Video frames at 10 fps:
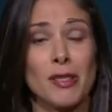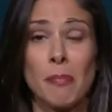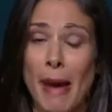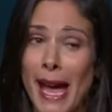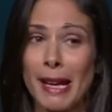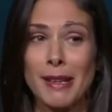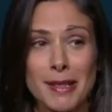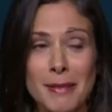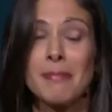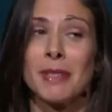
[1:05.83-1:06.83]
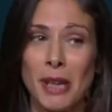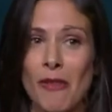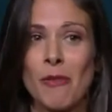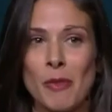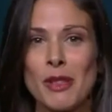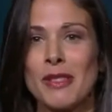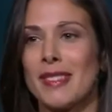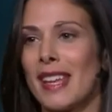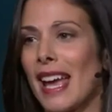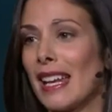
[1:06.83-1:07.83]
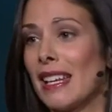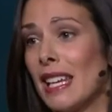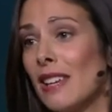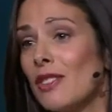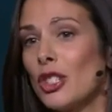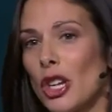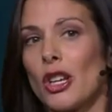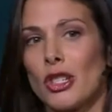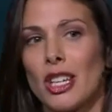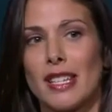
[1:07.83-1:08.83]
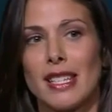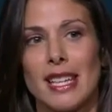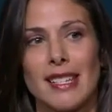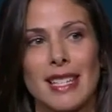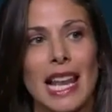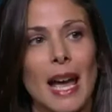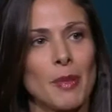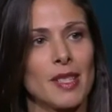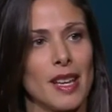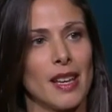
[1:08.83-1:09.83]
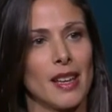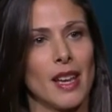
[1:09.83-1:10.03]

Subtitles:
banks, governments, and even churches is collapsing.